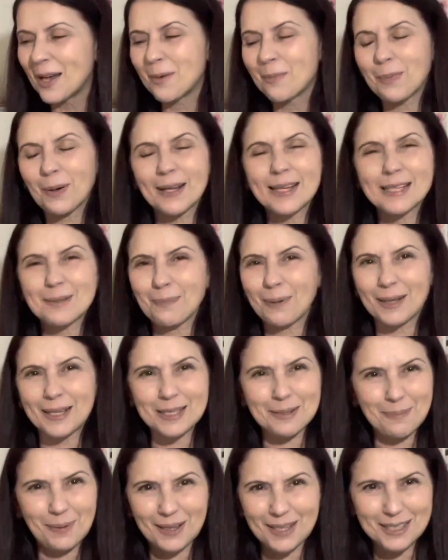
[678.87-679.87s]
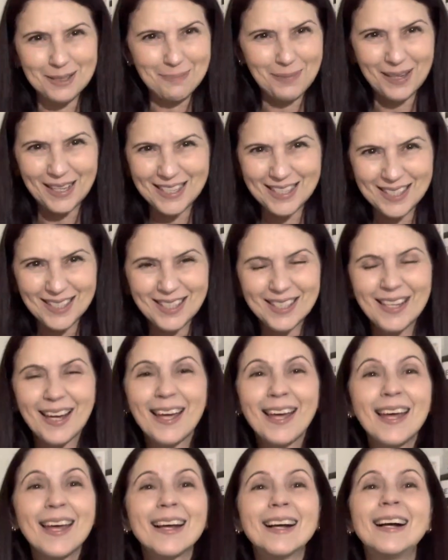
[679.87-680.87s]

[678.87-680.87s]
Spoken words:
Please, please, please, please share.